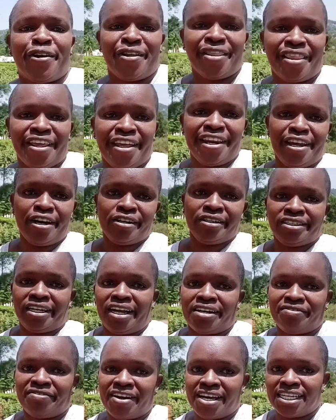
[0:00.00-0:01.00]
doctor
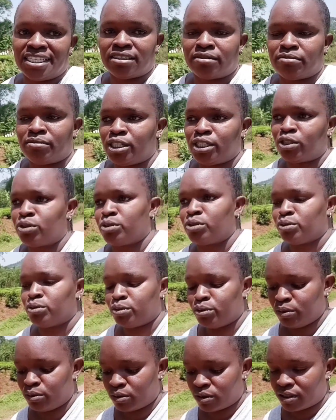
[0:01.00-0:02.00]
advised me to
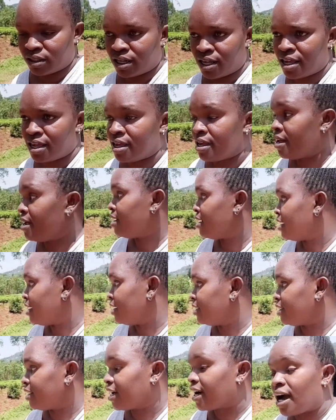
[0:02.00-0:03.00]

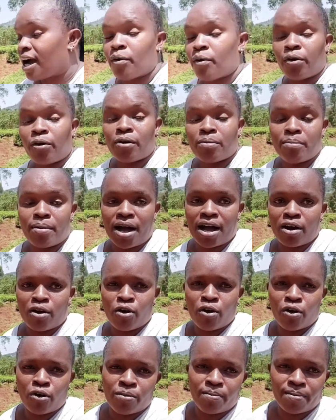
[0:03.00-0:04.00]
take a walk back
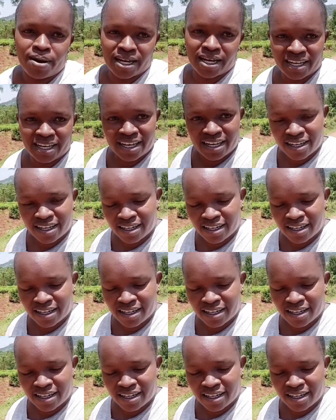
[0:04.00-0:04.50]
home again.